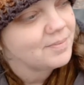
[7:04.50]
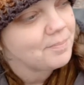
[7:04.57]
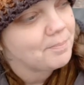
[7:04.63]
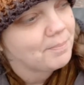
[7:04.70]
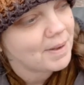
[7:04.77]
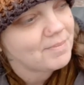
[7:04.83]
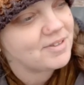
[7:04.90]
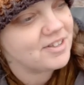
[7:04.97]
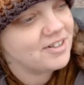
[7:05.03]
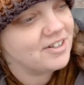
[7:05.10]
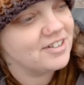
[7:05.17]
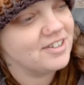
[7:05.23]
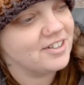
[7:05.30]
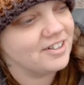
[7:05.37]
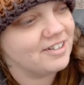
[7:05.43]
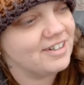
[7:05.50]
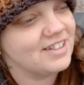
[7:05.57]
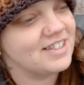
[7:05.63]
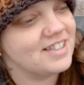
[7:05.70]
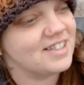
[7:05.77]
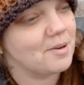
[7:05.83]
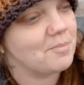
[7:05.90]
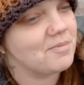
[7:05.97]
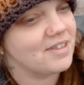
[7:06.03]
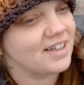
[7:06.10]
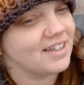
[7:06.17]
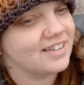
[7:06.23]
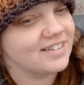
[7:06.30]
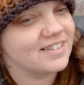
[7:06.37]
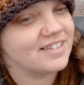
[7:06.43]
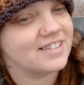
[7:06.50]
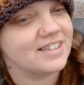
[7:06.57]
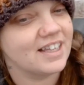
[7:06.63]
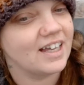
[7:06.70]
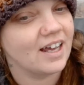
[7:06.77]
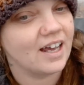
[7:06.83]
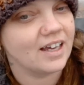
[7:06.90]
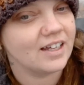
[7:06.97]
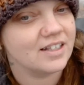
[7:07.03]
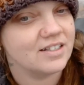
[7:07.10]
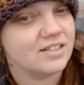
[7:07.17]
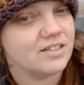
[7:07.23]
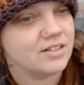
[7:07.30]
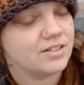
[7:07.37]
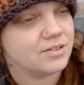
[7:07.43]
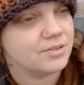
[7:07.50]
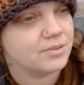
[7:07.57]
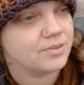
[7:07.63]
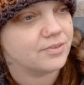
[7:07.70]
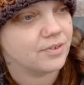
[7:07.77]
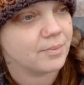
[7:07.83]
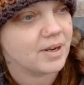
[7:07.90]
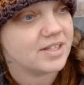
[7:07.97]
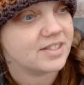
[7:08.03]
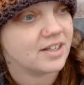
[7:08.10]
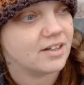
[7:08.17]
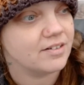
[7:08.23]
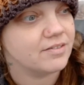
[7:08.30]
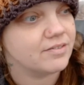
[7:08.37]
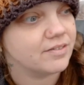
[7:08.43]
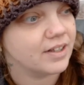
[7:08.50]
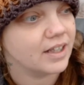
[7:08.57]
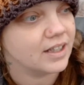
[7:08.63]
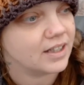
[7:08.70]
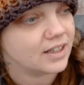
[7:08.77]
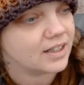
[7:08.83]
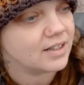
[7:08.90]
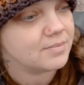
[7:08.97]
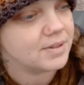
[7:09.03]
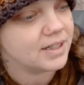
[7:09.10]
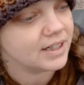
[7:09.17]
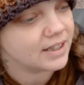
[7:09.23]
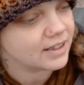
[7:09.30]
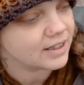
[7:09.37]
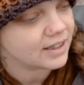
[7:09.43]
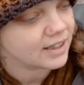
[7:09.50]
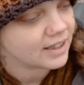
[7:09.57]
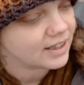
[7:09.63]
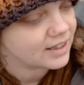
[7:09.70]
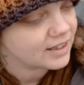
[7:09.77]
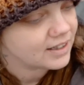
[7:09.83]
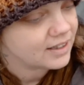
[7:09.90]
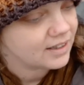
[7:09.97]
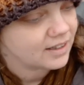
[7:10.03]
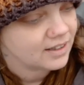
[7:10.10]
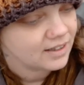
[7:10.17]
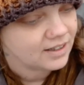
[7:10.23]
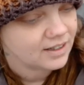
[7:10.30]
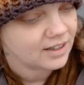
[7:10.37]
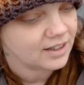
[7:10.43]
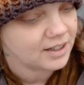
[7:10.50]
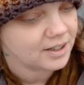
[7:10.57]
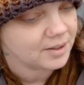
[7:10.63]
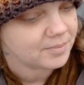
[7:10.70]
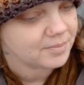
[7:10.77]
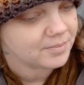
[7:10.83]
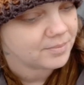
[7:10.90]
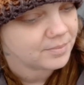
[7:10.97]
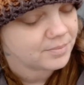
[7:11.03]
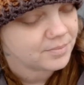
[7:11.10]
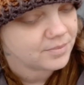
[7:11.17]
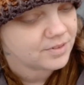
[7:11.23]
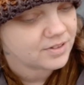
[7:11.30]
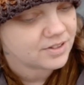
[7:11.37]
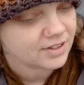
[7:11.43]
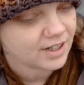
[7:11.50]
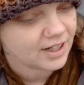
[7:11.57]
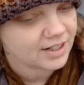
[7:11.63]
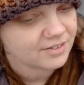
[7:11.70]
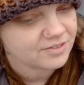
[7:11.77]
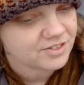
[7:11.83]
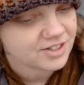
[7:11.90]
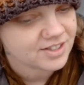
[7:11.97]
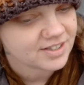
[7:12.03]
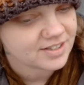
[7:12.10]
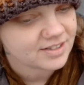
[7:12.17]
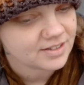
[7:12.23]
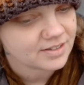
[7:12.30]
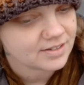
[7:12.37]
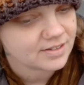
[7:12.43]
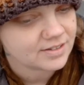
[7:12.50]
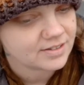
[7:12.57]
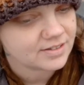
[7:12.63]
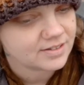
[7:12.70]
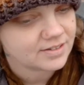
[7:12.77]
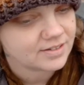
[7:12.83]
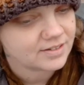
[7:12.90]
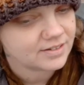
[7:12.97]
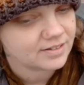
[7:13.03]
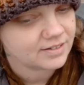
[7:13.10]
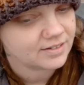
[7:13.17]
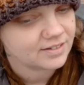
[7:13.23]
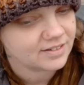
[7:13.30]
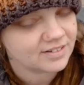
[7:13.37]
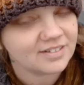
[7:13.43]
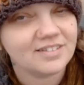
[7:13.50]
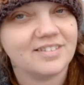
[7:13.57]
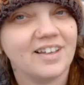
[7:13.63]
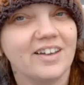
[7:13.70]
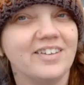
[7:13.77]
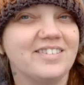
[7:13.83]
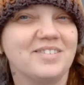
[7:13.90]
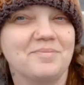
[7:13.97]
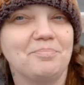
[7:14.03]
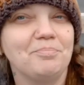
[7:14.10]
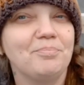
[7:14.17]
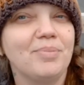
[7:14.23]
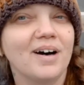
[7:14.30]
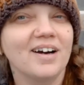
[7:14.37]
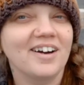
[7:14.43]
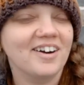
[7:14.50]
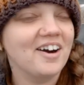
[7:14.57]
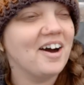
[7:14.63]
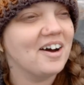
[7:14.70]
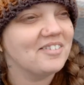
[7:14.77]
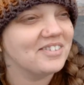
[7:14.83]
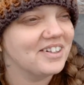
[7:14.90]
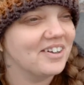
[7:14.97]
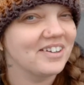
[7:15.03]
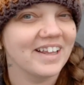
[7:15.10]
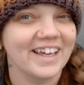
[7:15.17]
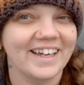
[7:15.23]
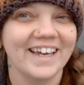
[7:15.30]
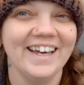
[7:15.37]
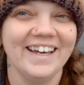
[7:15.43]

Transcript: maybe there there is some things that I can do for myself like immediately um, to kind of just tell it to bugger off you know like